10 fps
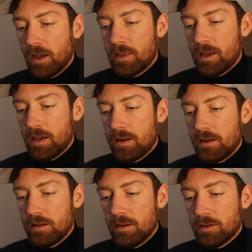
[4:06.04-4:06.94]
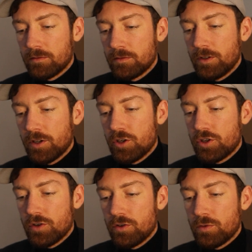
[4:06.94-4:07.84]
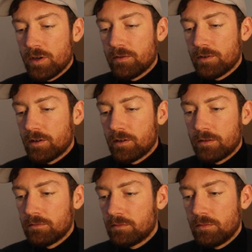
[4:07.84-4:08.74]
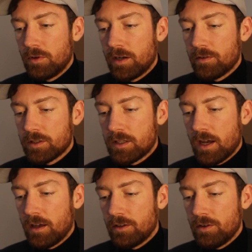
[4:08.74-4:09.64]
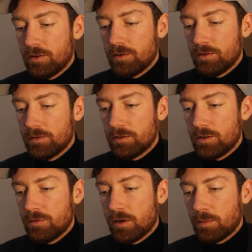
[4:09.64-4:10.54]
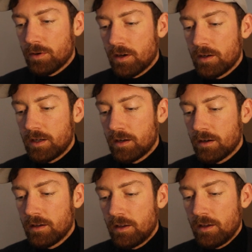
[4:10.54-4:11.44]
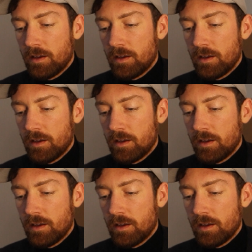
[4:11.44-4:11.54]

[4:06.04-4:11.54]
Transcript: And then, you know, you can choose whatever style you want to put on here.